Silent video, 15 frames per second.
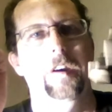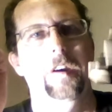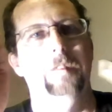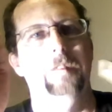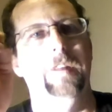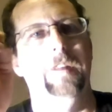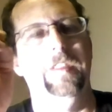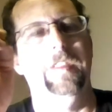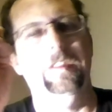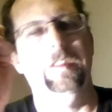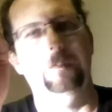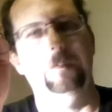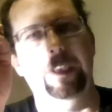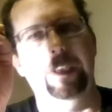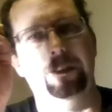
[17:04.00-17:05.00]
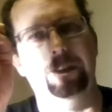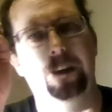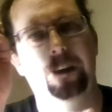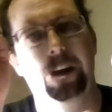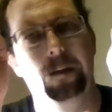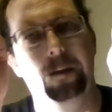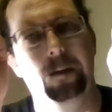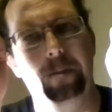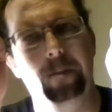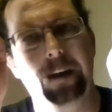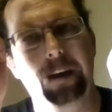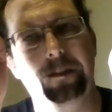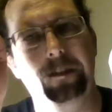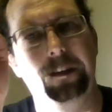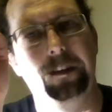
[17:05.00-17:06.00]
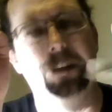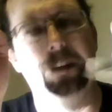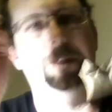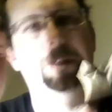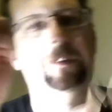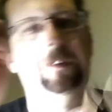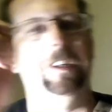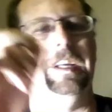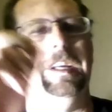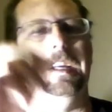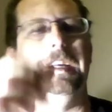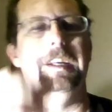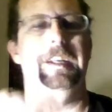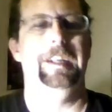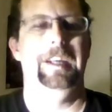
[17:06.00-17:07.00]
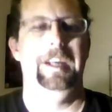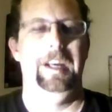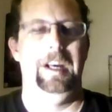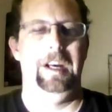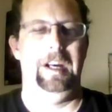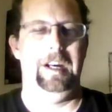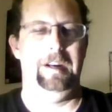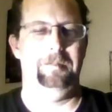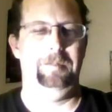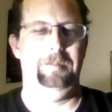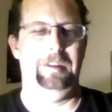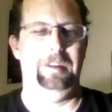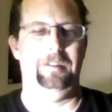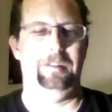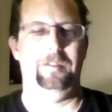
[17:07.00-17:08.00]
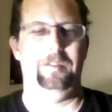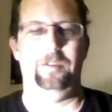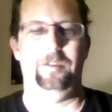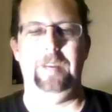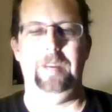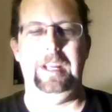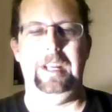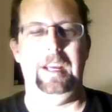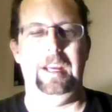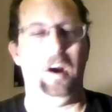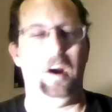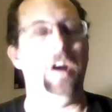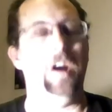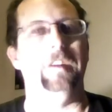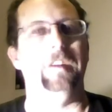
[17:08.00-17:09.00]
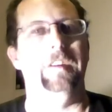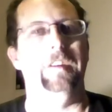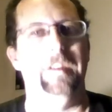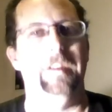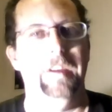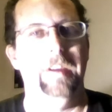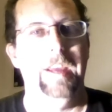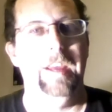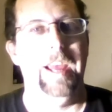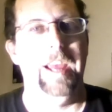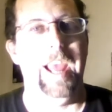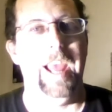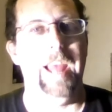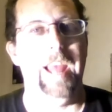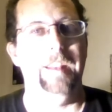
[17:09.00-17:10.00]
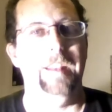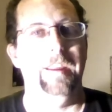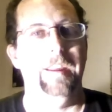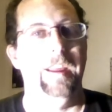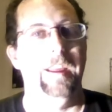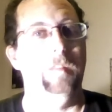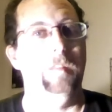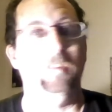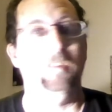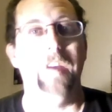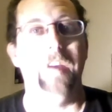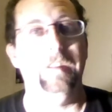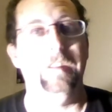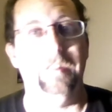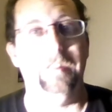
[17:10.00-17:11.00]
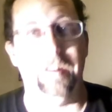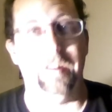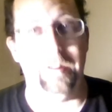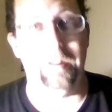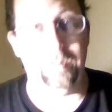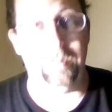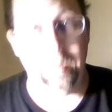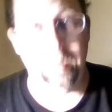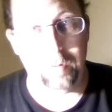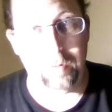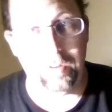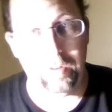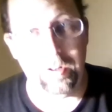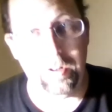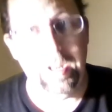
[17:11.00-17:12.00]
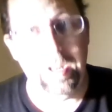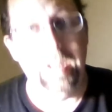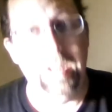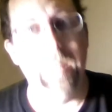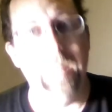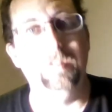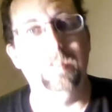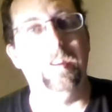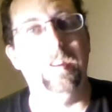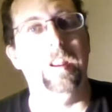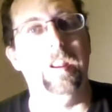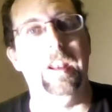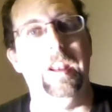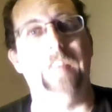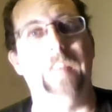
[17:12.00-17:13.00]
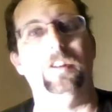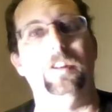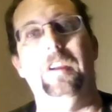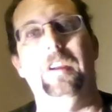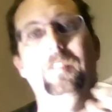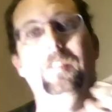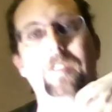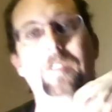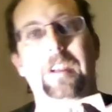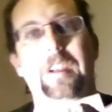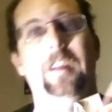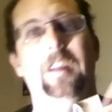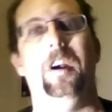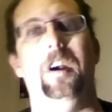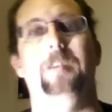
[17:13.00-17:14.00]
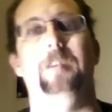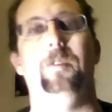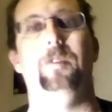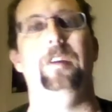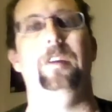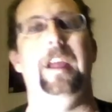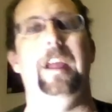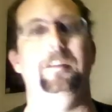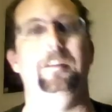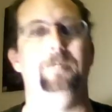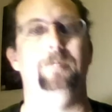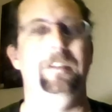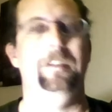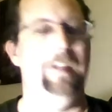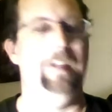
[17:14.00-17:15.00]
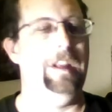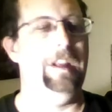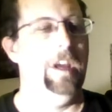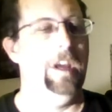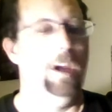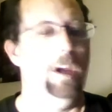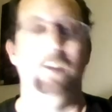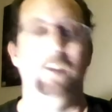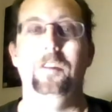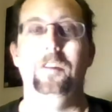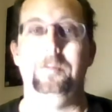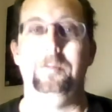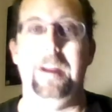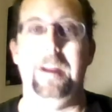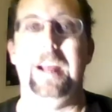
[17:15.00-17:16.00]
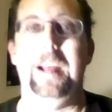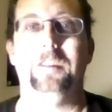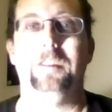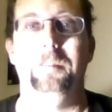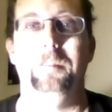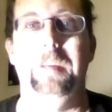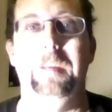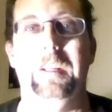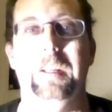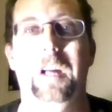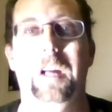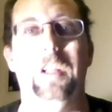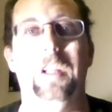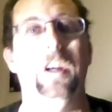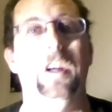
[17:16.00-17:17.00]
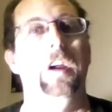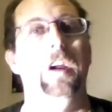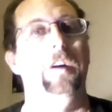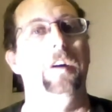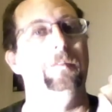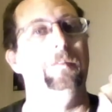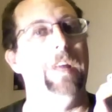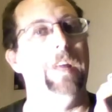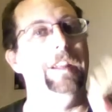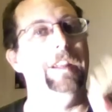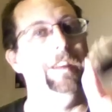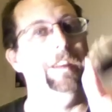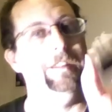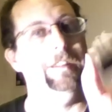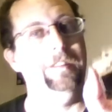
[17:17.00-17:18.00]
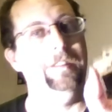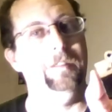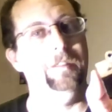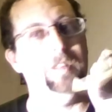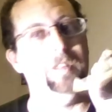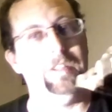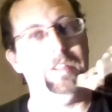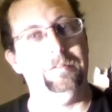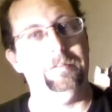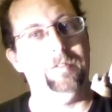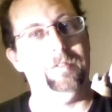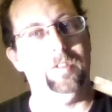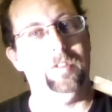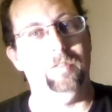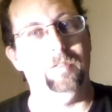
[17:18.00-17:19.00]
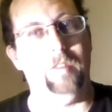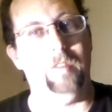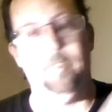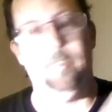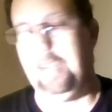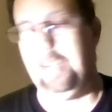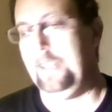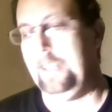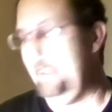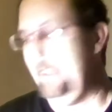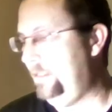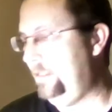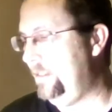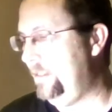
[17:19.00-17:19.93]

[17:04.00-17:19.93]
but this makes an amazingly cool looking piece of 3D art. And it was not done on a 3D printer. It was done on an etcher. If you did it in cardboard and you printed it, yours might actually be in color, but it still will look roughly like this.